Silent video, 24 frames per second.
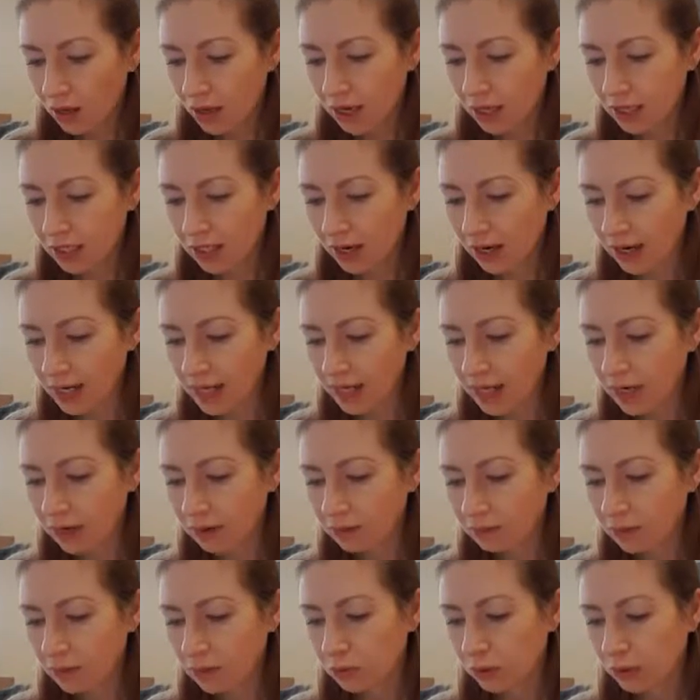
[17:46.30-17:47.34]
A tiny
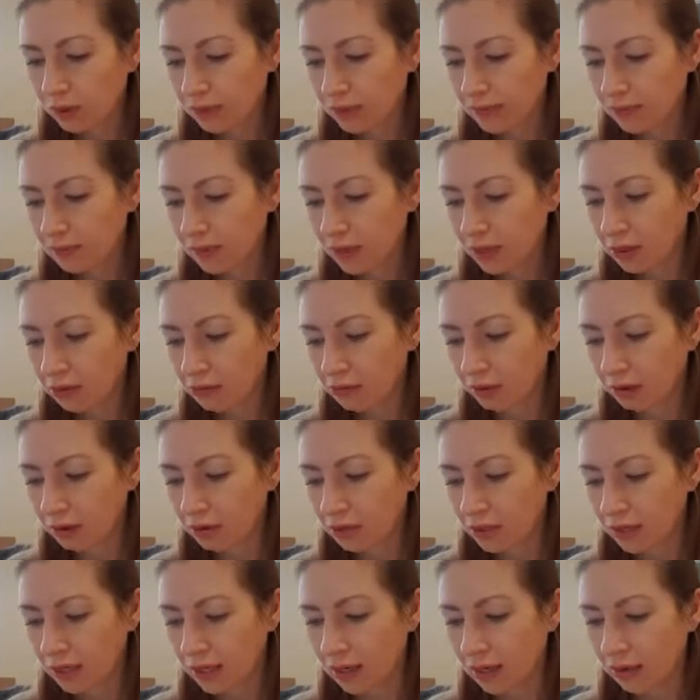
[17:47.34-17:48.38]
lump swells in my
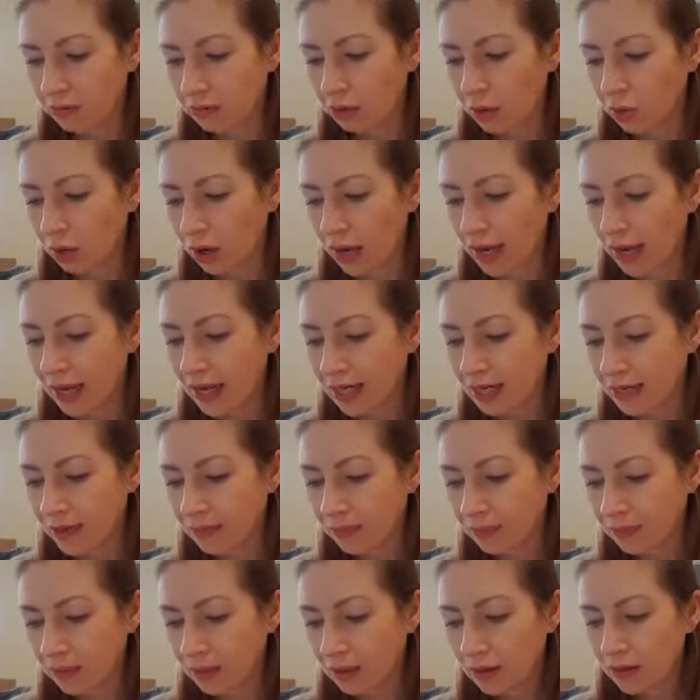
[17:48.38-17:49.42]
throat and I'm quiet.
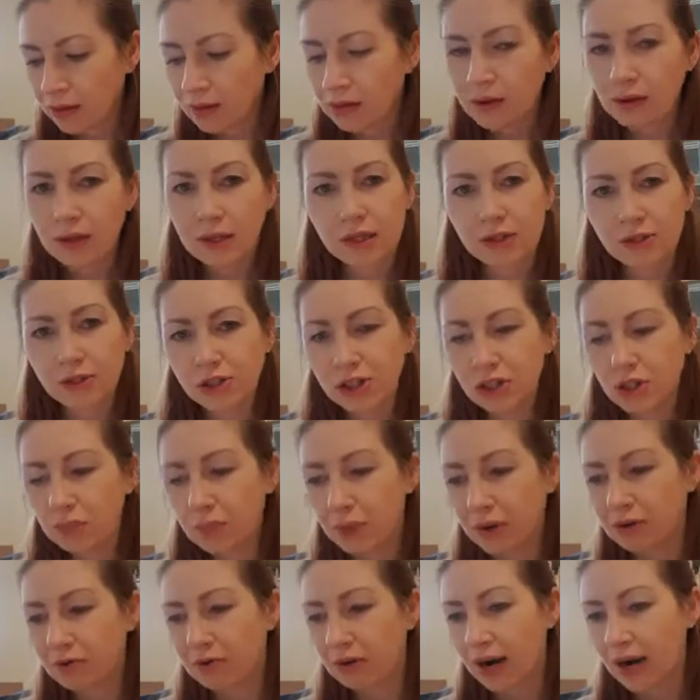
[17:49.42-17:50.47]
It's
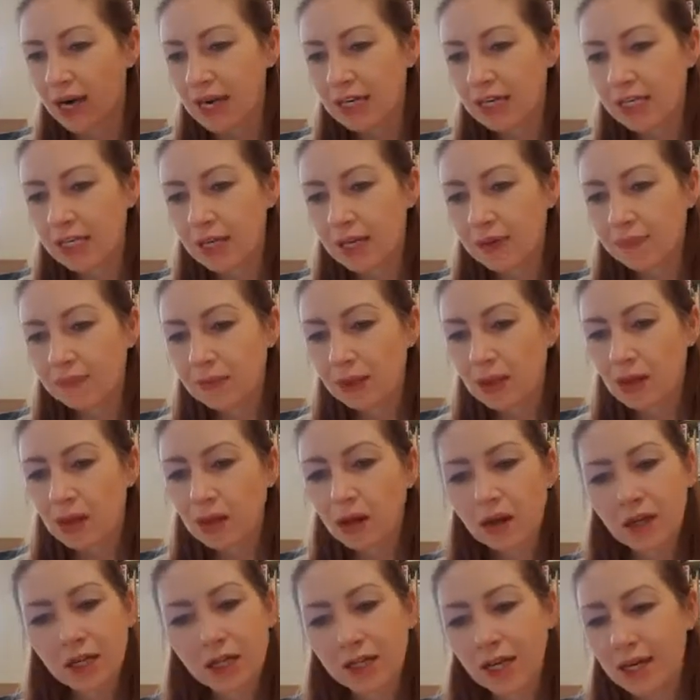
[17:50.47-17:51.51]
stupid, right?
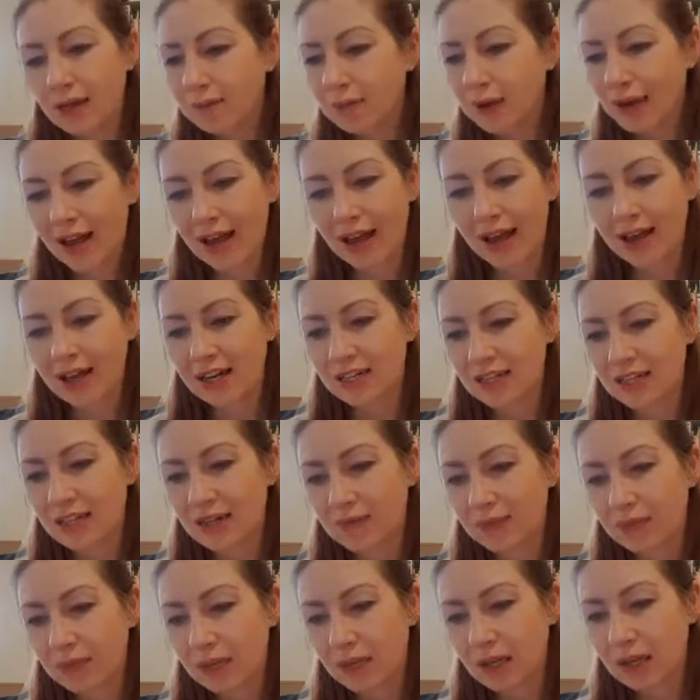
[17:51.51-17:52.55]
I shake my head.
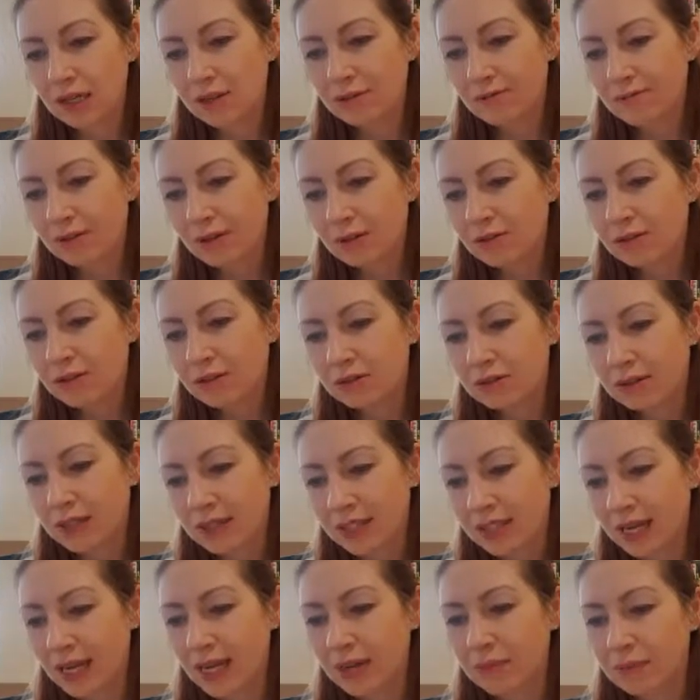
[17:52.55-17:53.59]
Is Phil
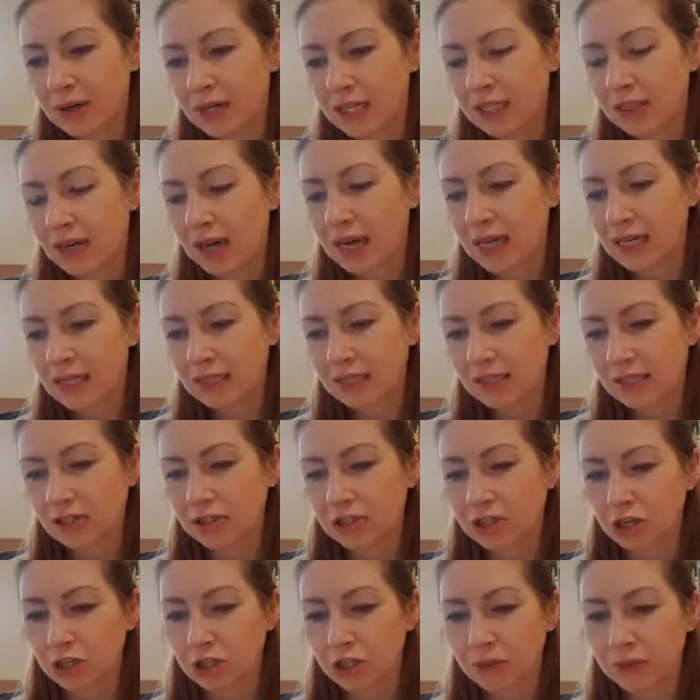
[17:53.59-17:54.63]
taking my silence as
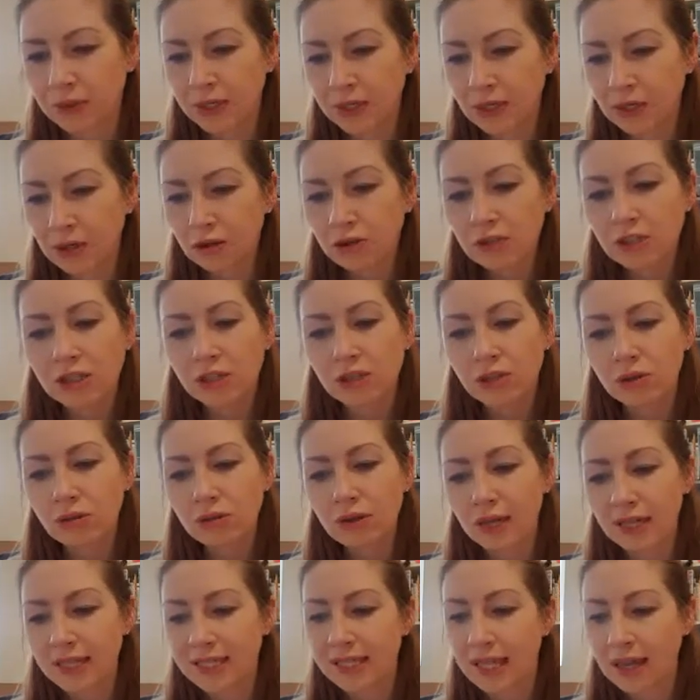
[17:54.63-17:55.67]
judgment? Not at
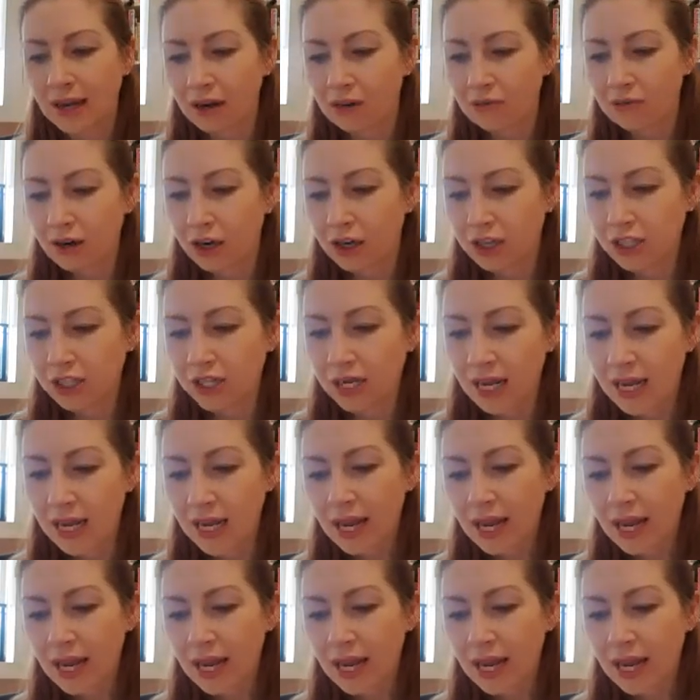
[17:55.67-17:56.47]
all, I say in a rush.